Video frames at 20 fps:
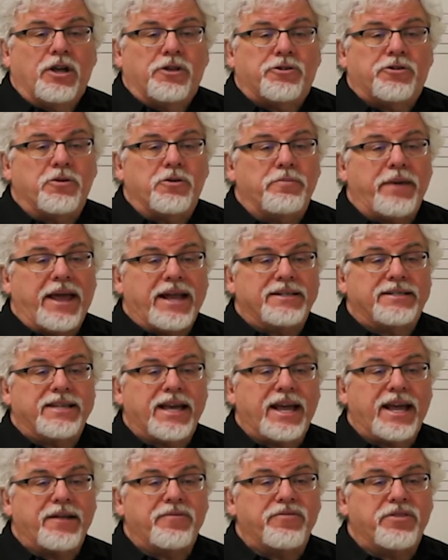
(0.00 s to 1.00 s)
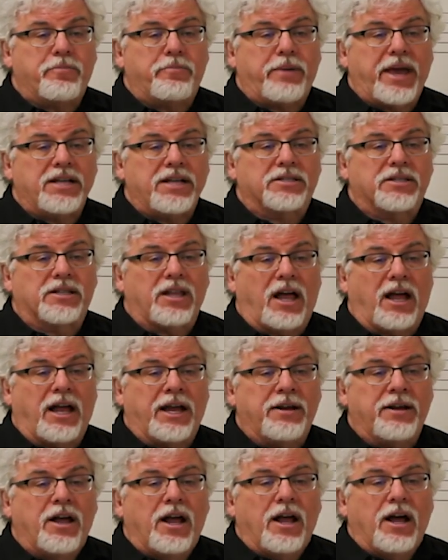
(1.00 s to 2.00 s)
to maintain the bass
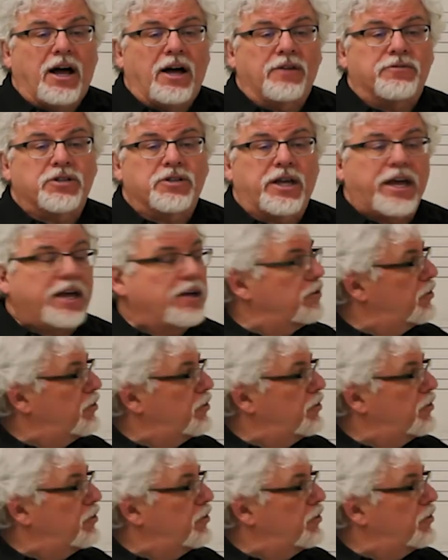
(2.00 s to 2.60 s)
line of scale